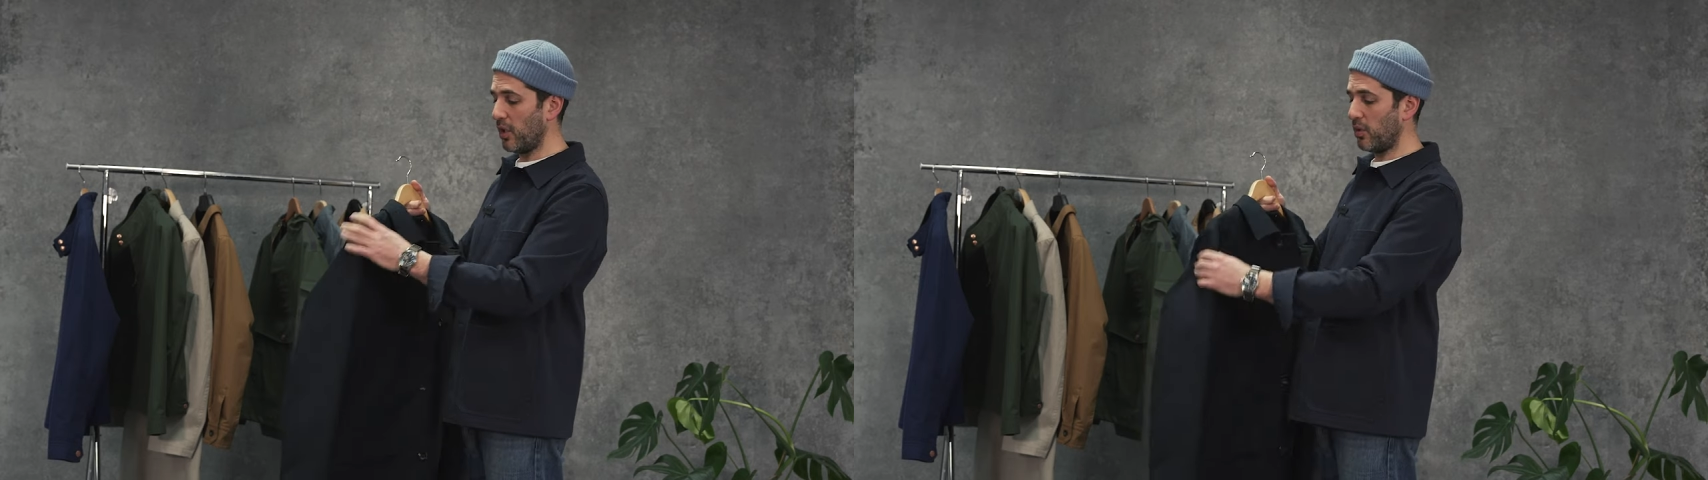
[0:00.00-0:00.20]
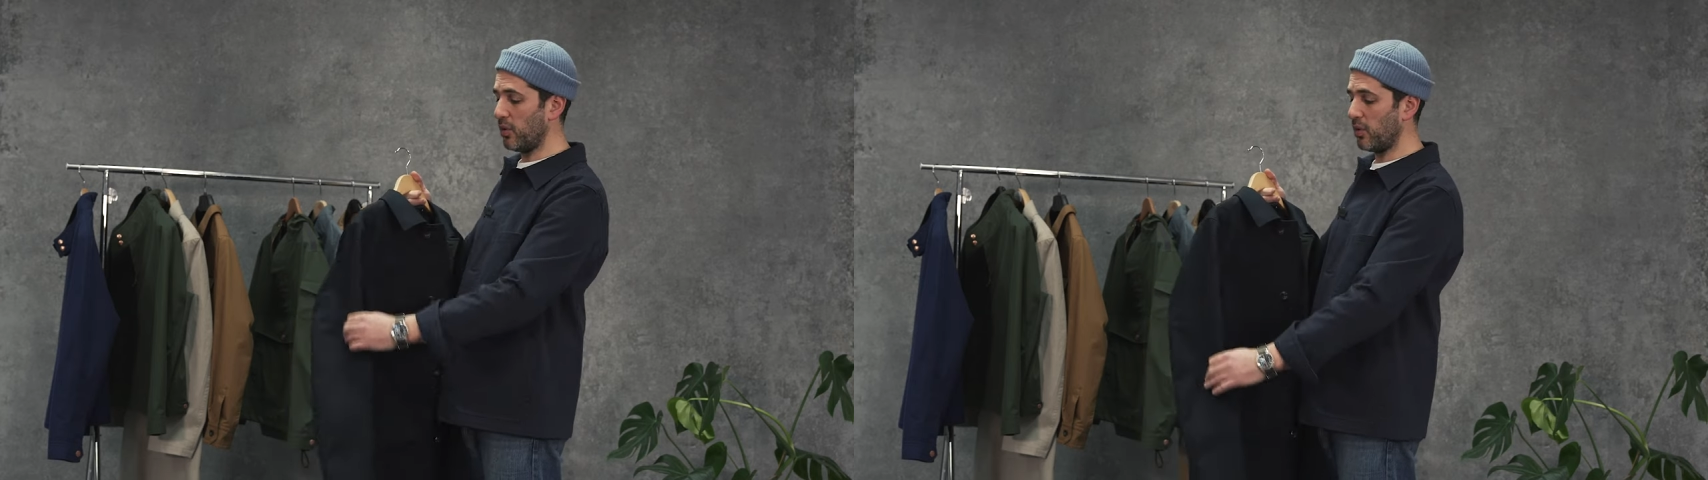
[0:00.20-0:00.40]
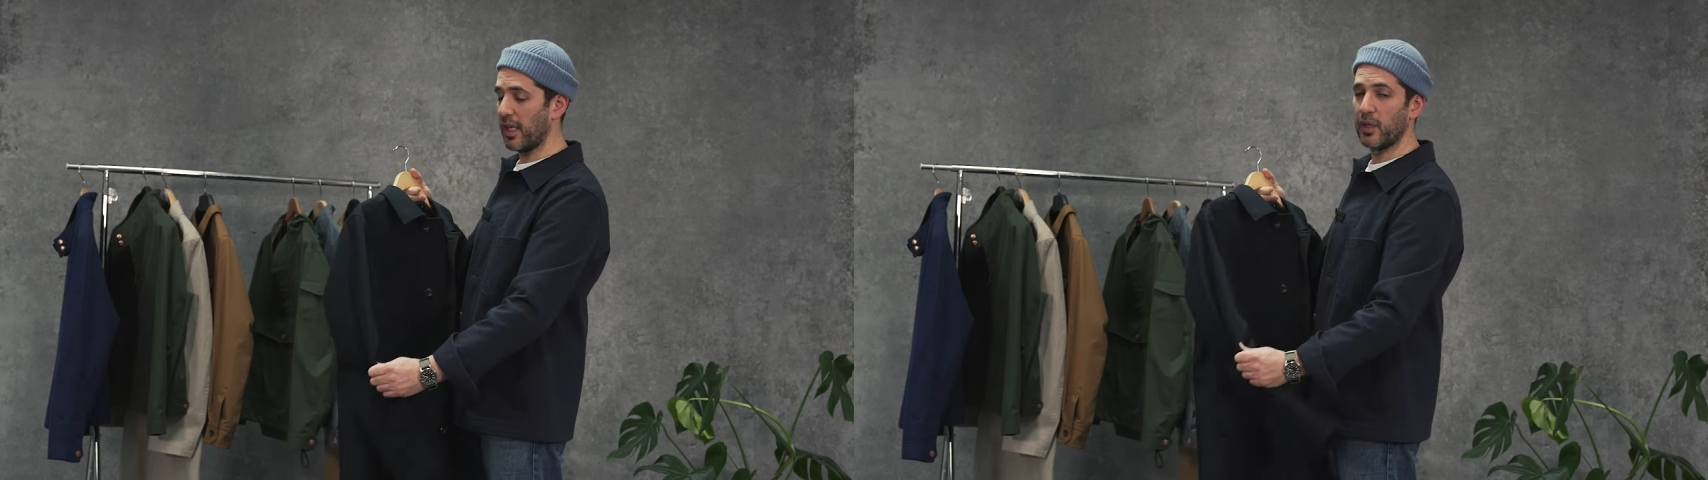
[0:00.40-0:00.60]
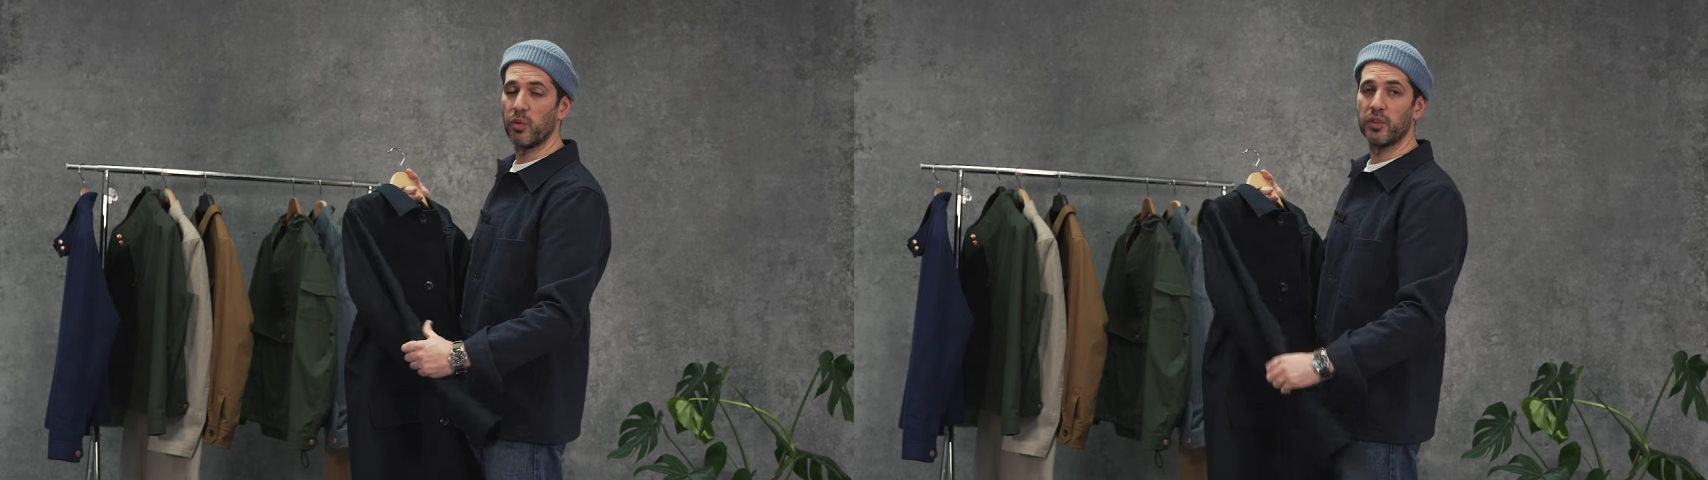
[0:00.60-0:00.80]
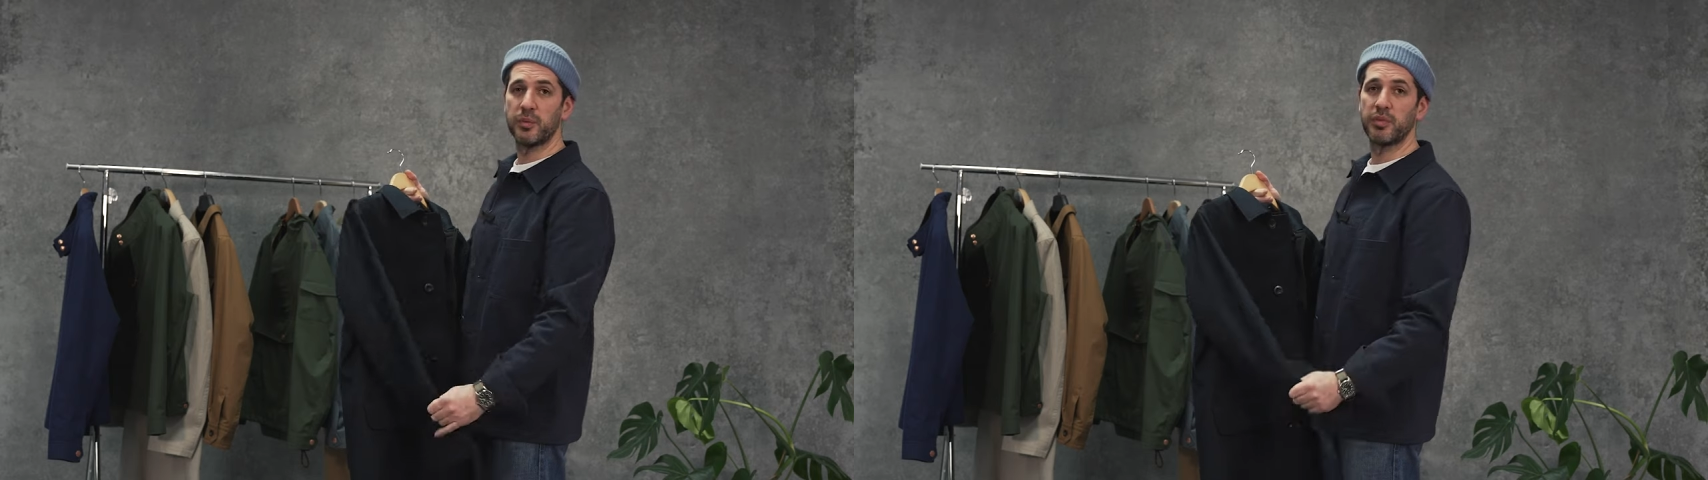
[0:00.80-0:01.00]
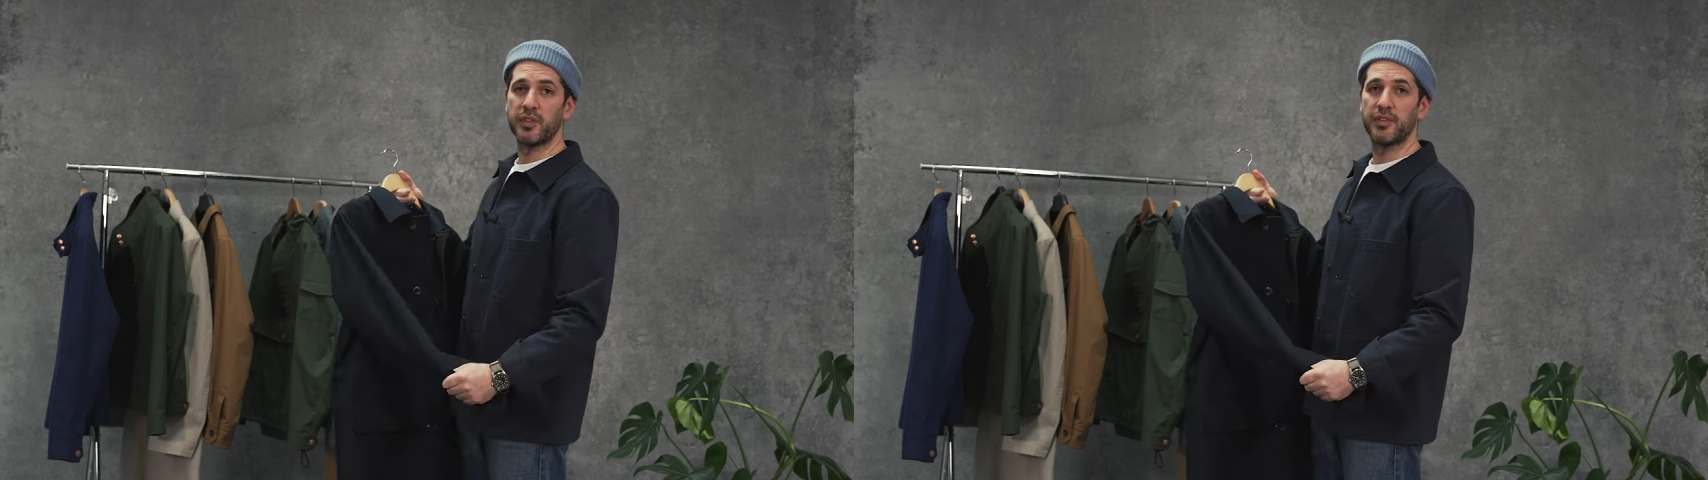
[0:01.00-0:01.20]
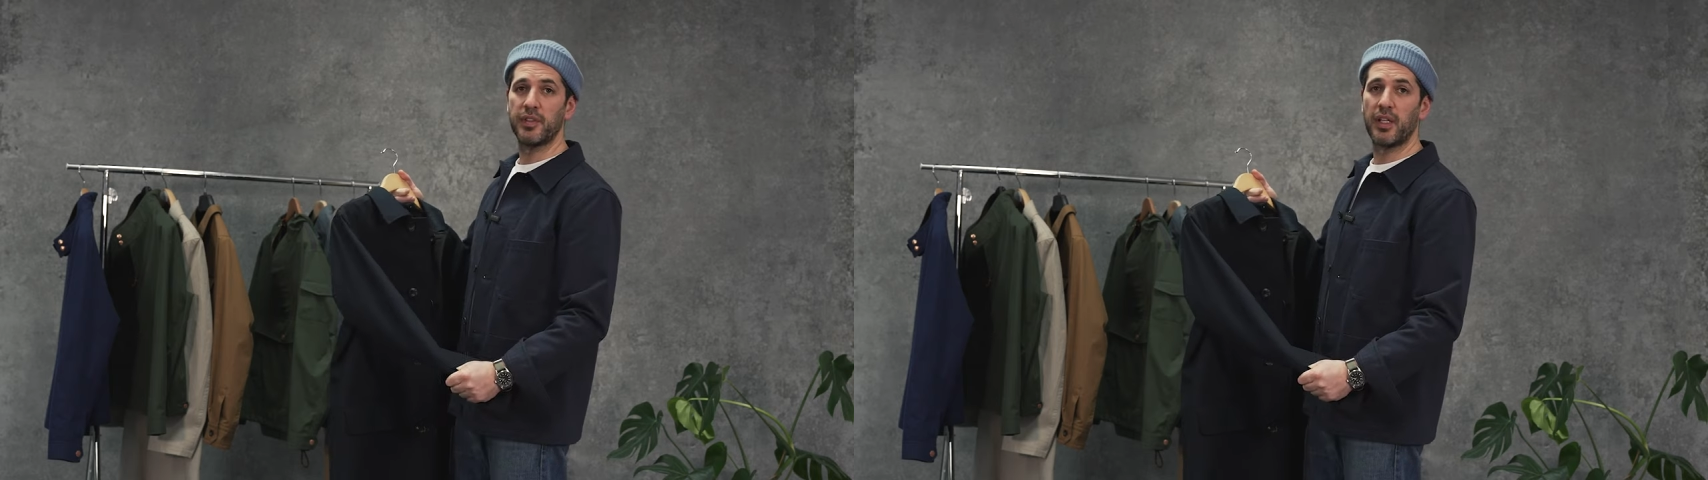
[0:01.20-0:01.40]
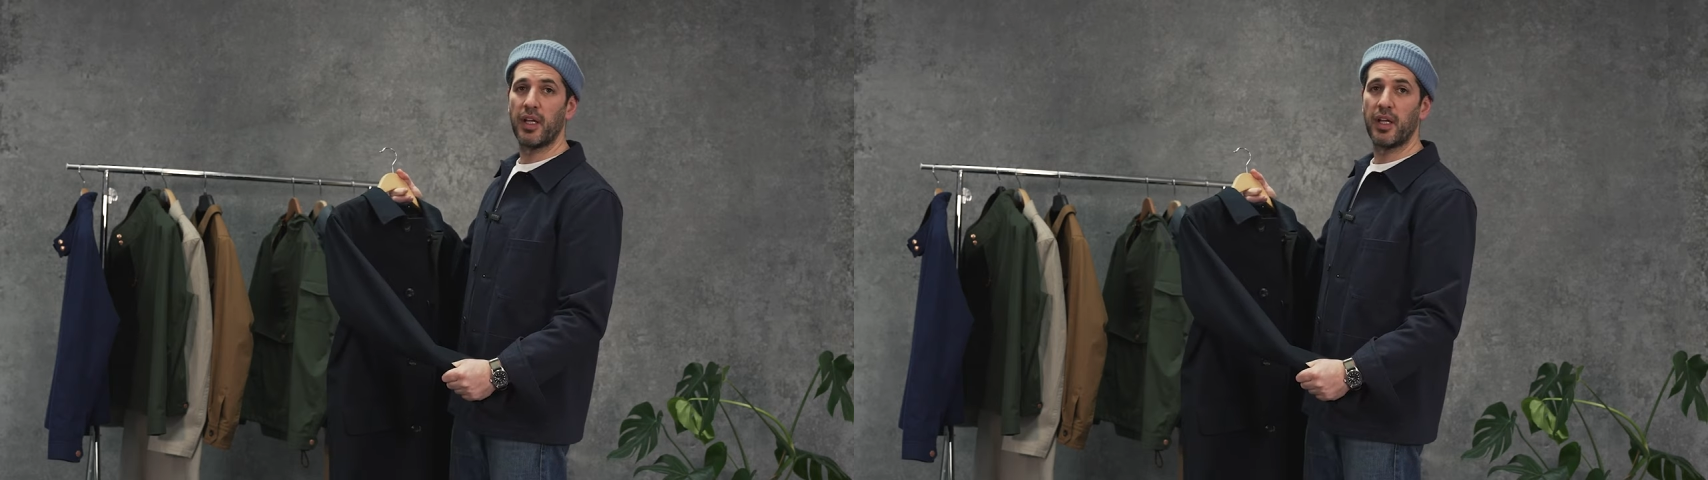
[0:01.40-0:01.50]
or a waterproof